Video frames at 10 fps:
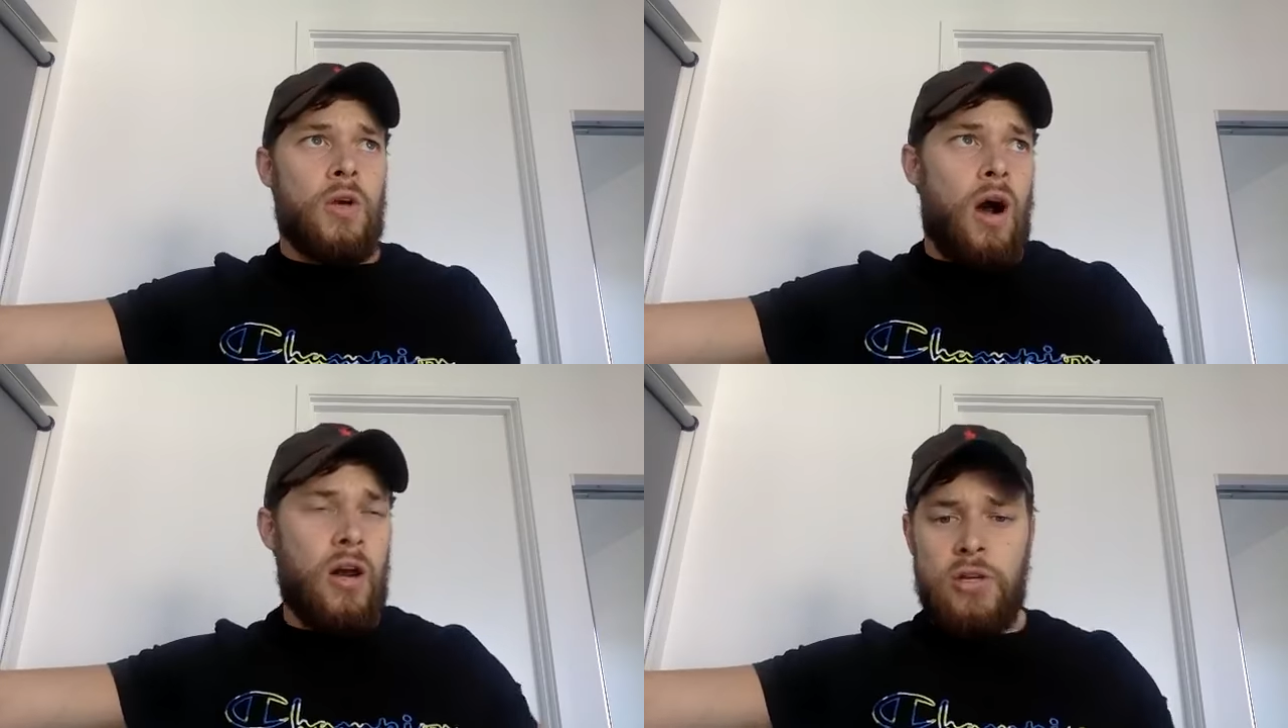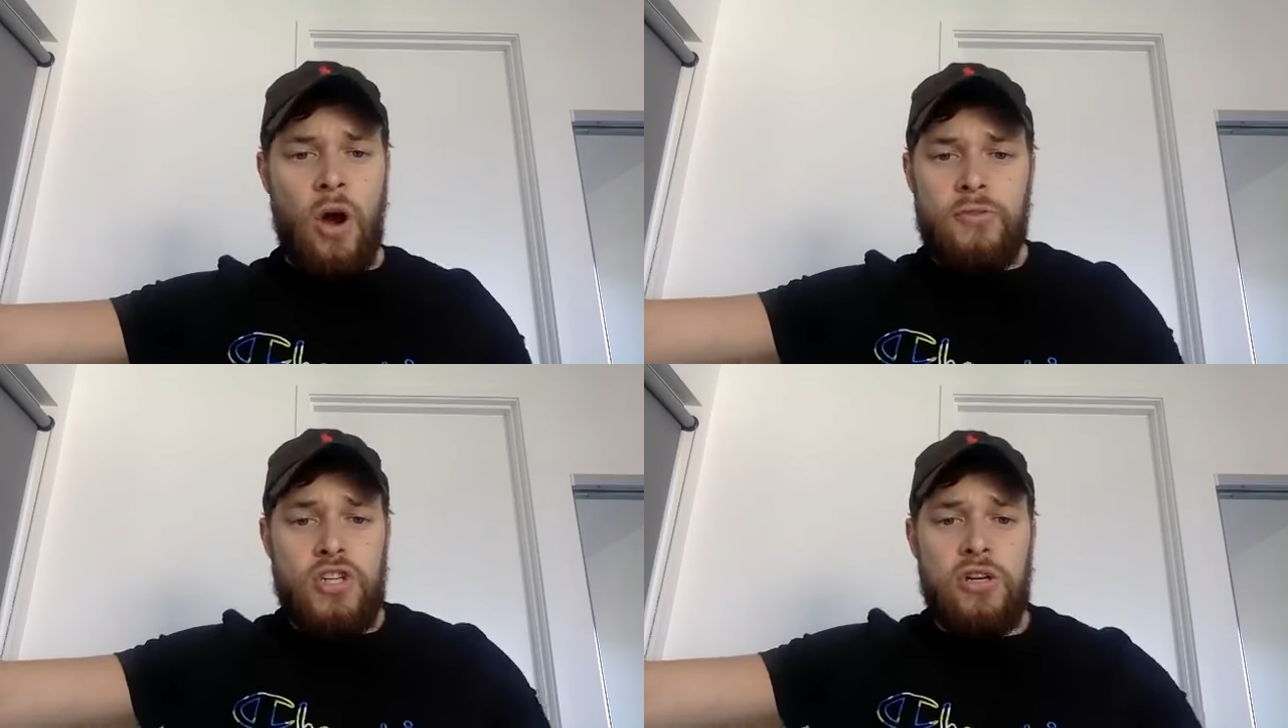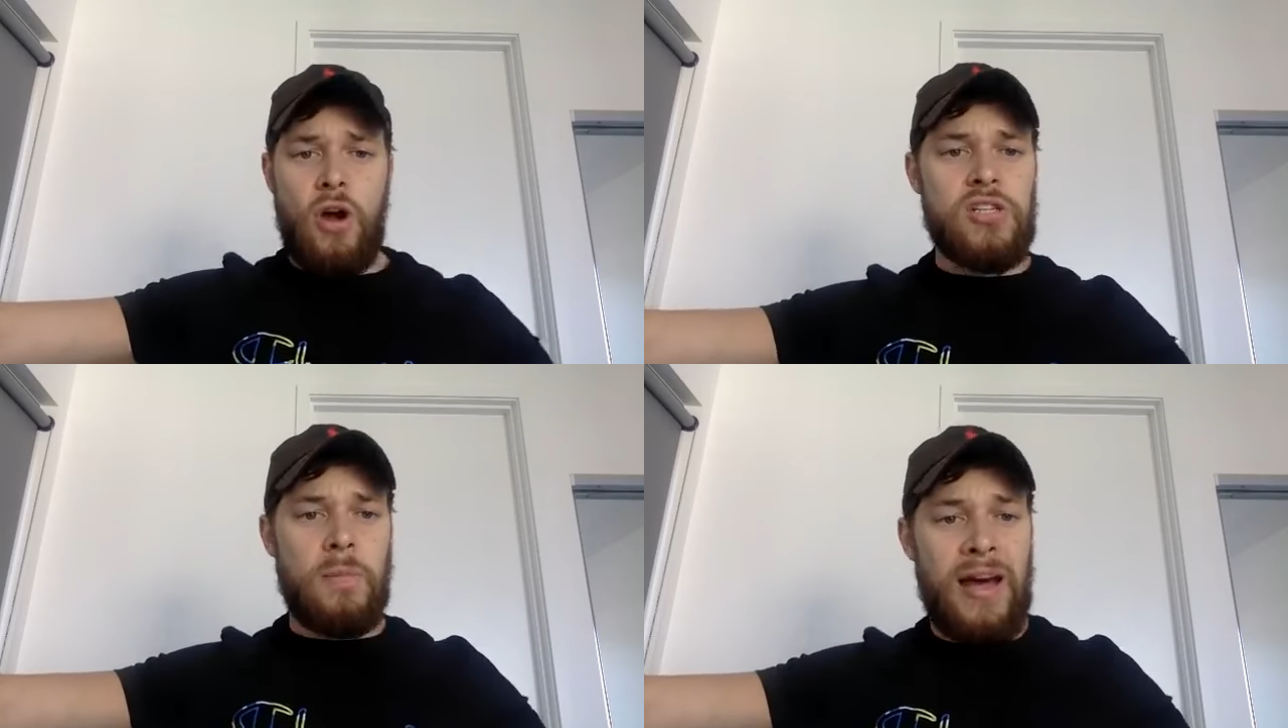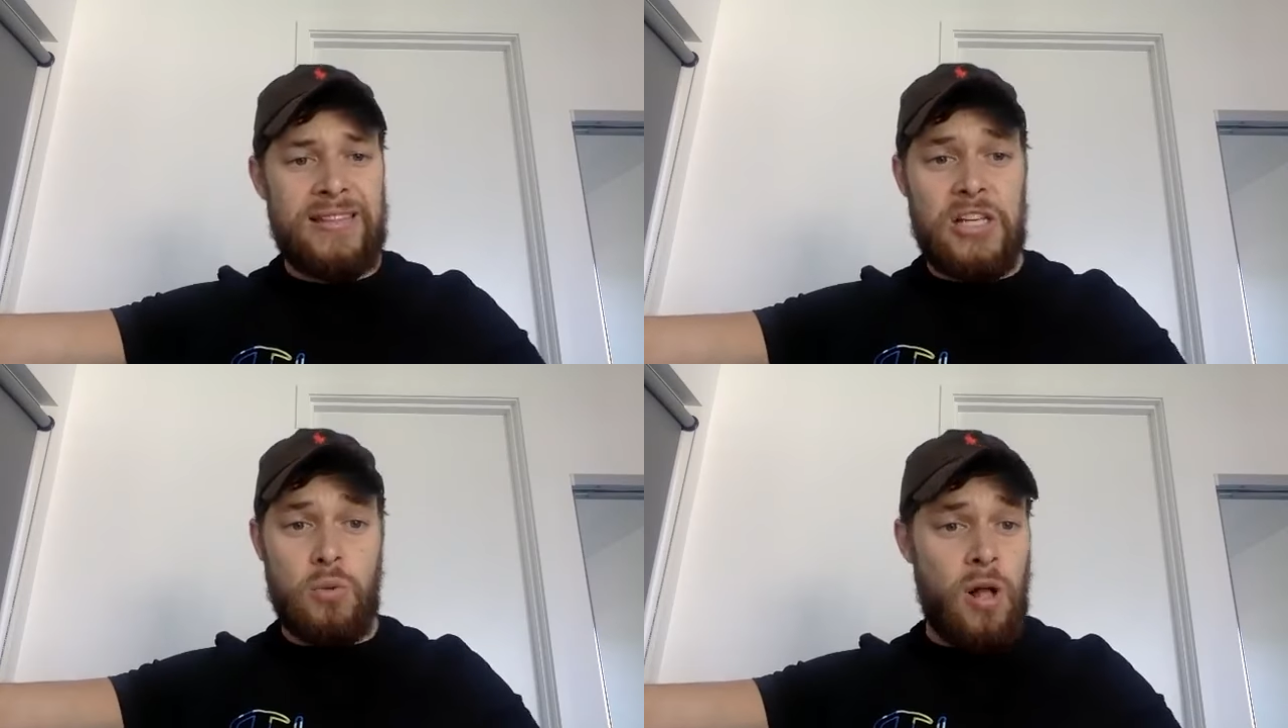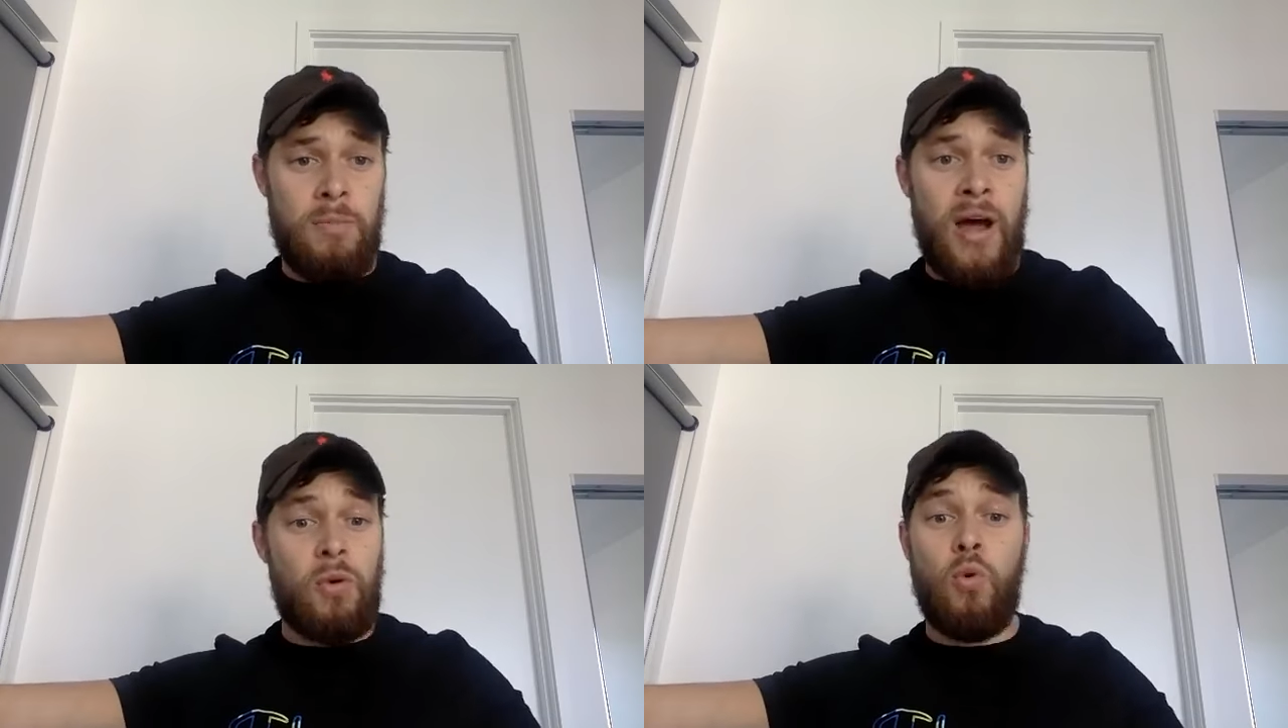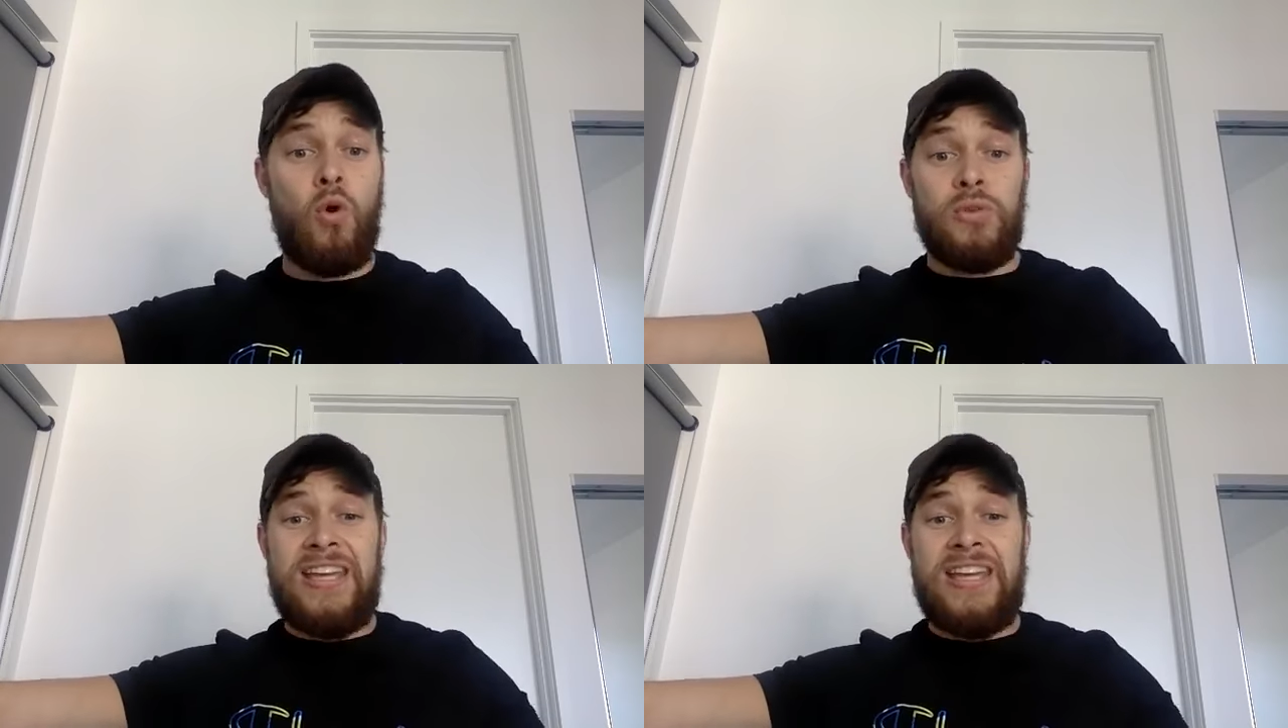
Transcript: I don't know if she knows about this. Well, I'm like, well,